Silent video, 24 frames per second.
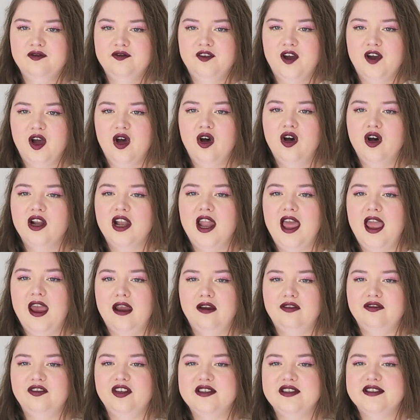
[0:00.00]
far
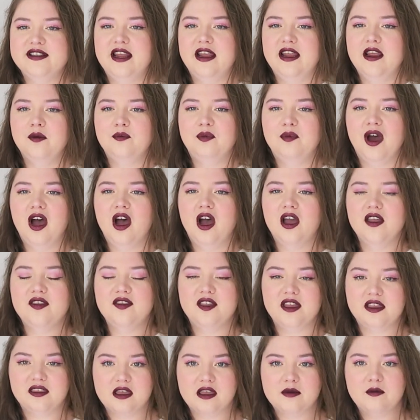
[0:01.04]
left isn't it but I
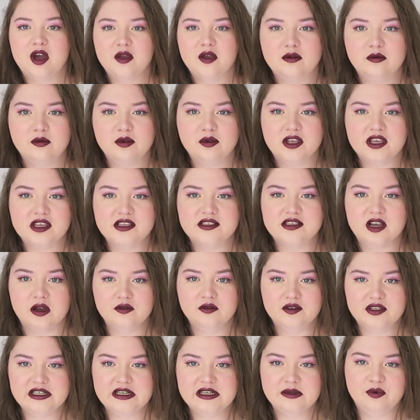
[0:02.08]
think that be because
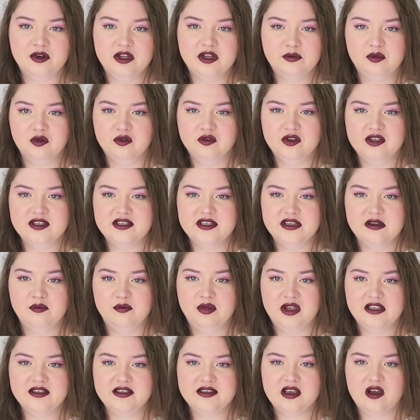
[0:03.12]
I deliberately bought this in a
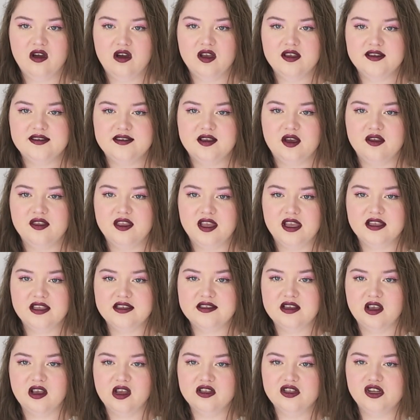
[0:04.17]
big size so I think
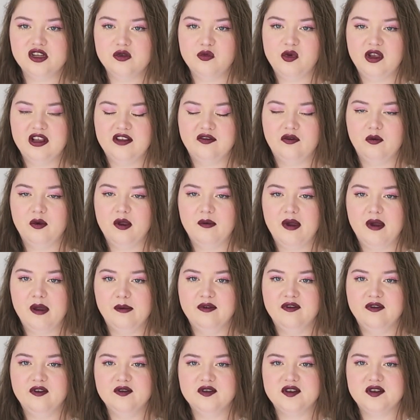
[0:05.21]
it's like too big for me maybe
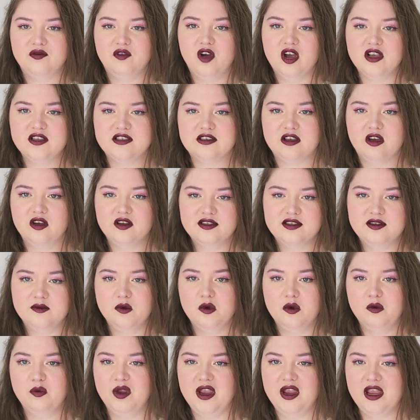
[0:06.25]
if it was the right size it
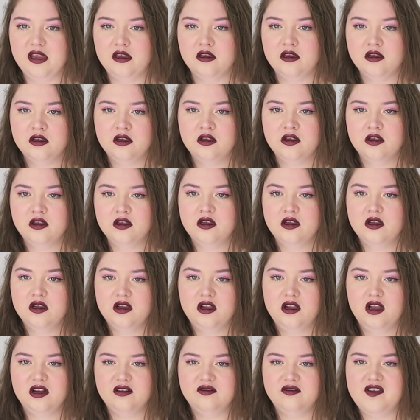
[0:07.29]
would be
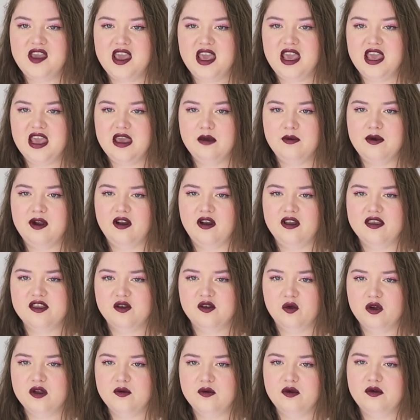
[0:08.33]
kind of here where I
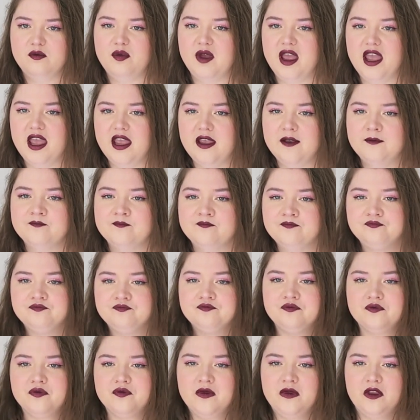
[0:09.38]
thought it would be.
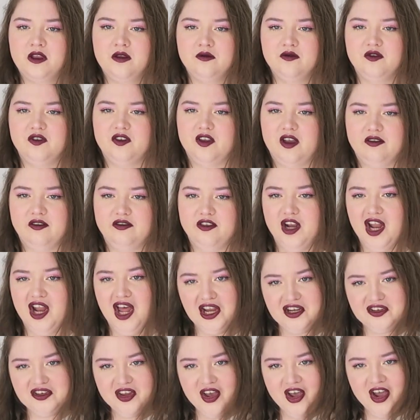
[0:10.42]
Just gonna have to
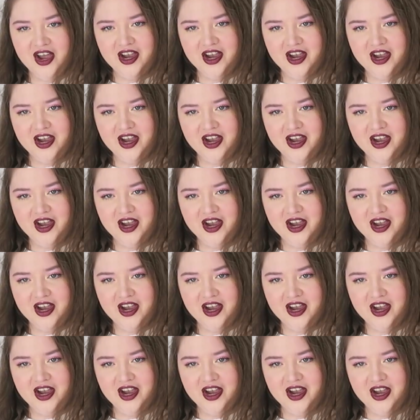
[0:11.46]
like